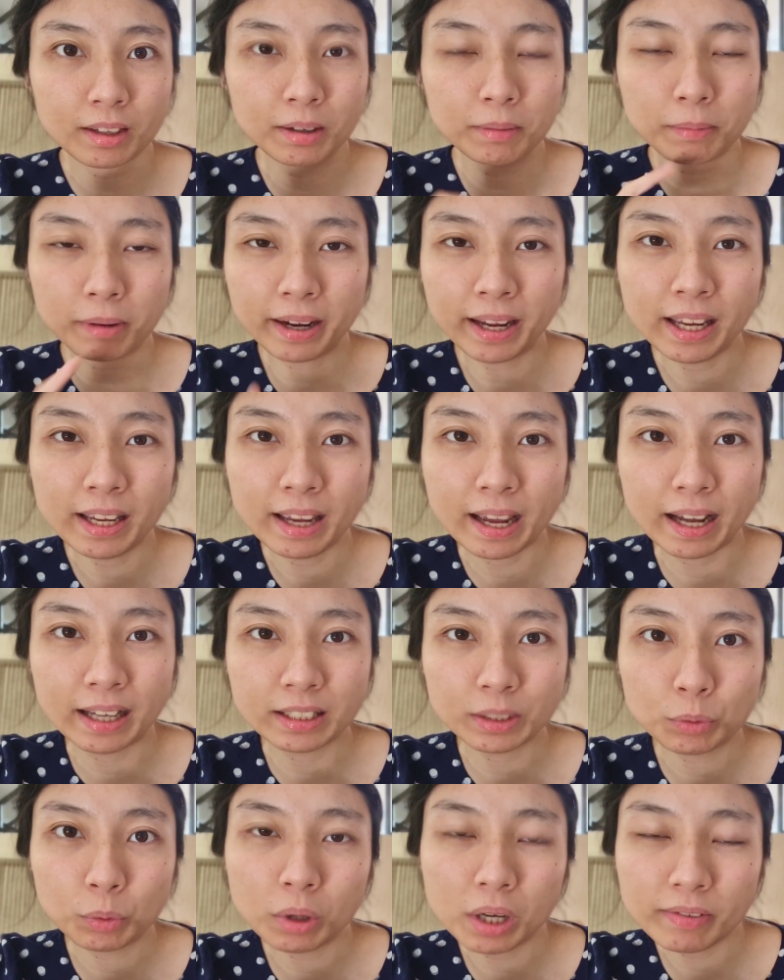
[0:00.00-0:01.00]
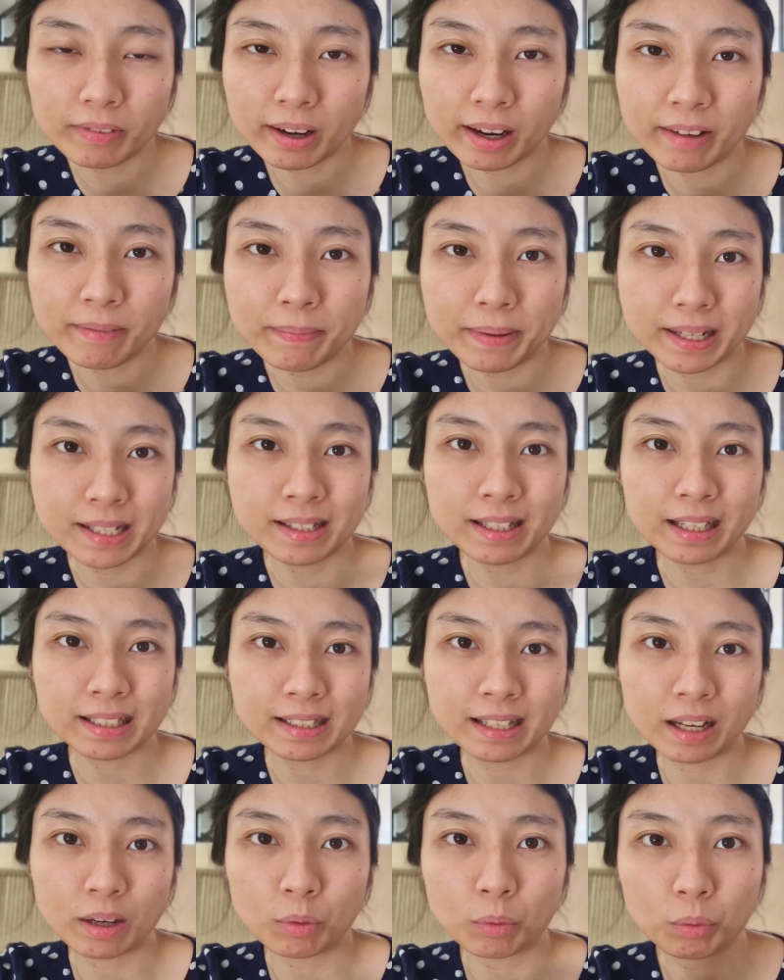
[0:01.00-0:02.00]
But here you ask, what if I have bed slats
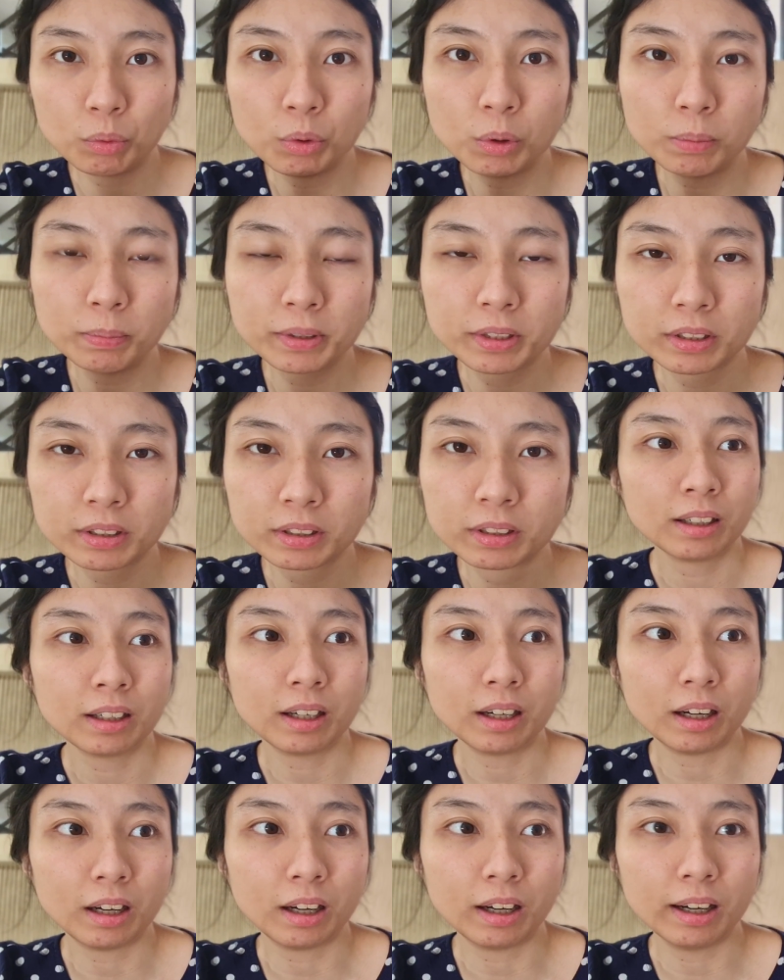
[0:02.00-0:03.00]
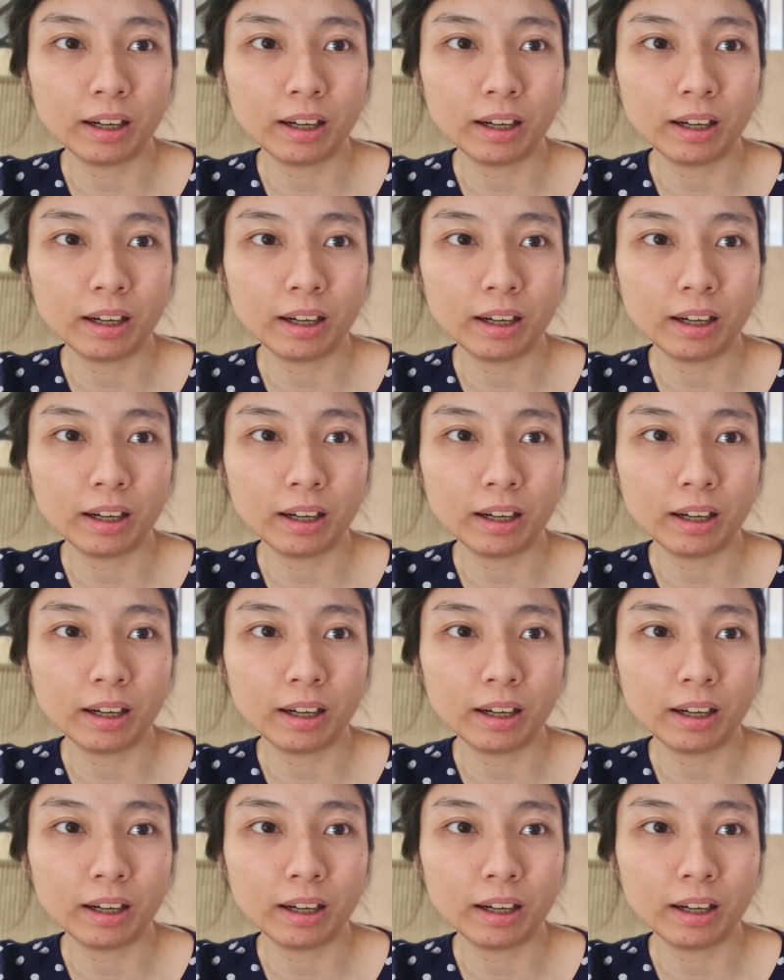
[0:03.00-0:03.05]
that are warped? I